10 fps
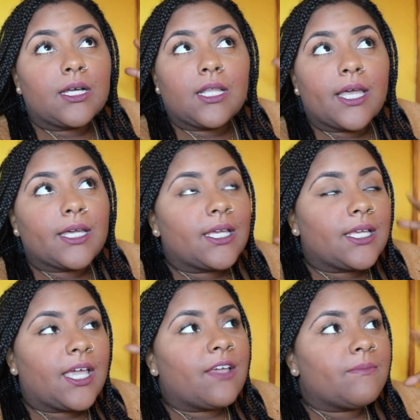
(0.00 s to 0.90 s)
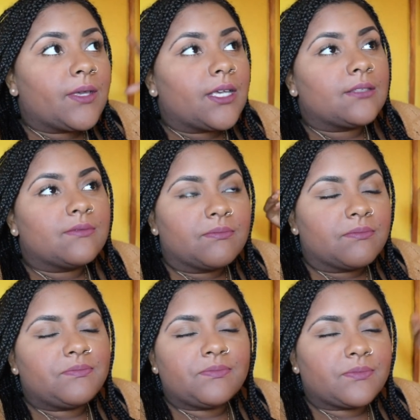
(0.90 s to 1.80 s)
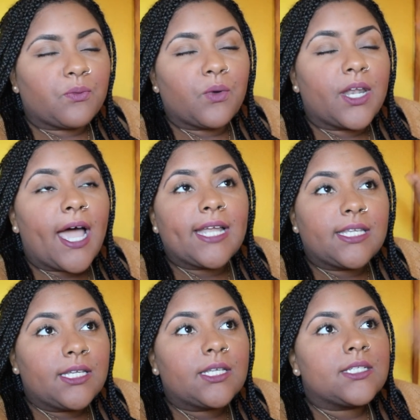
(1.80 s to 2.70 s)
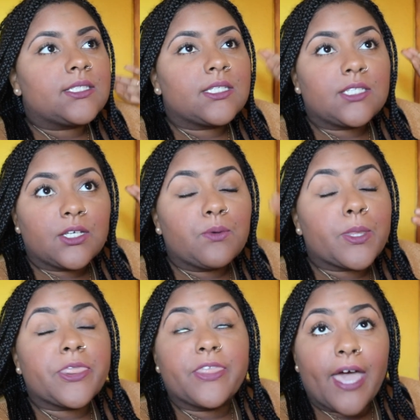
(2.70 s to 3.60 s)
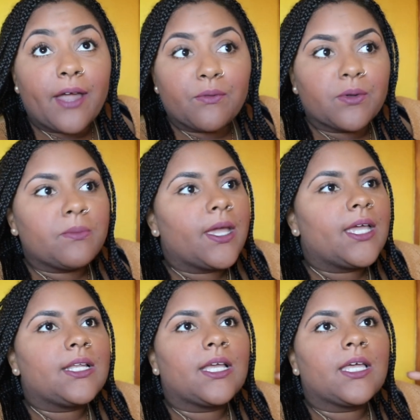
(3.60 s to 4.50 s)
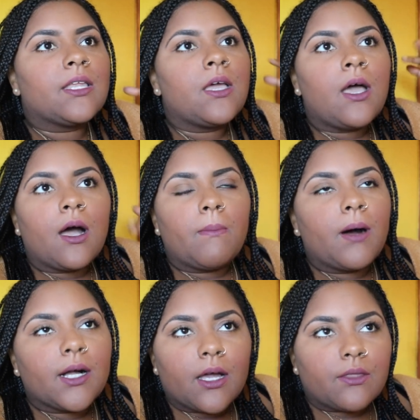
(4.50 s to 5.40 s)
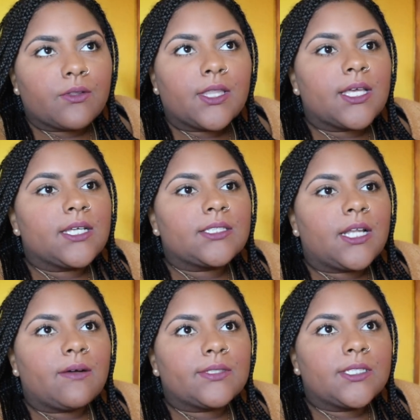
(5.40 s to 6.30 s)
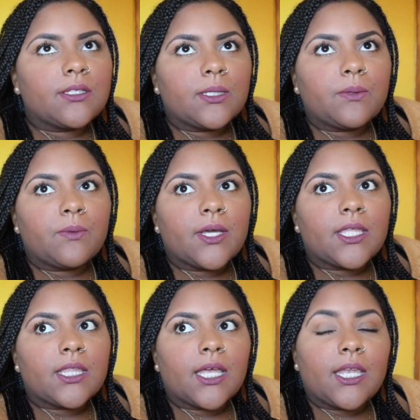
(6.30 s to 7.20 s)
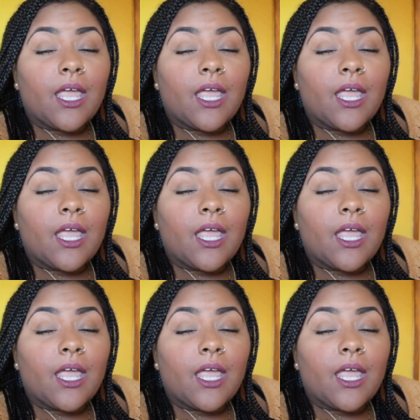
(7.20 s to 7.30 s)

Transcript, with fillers: Like it gave me what I needed to deal with that roommate and among other things that I was dealing with. And